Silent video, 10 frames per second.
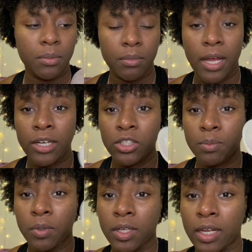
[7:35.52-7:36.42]
I
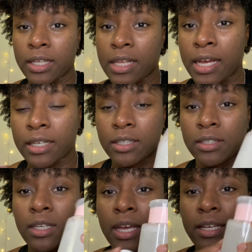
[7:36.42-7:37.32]
just put it like that
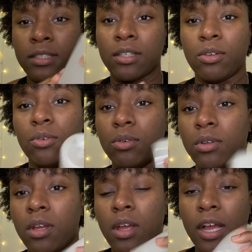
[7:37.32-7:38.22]
because it has a little,
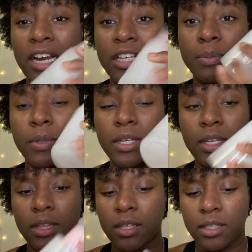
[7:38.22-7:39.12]
I just put it
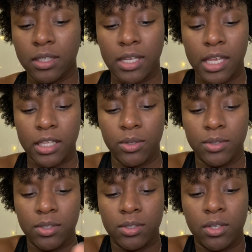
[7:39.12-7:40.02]
in this because it has
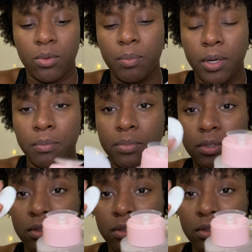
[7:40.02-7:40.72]
those little pumps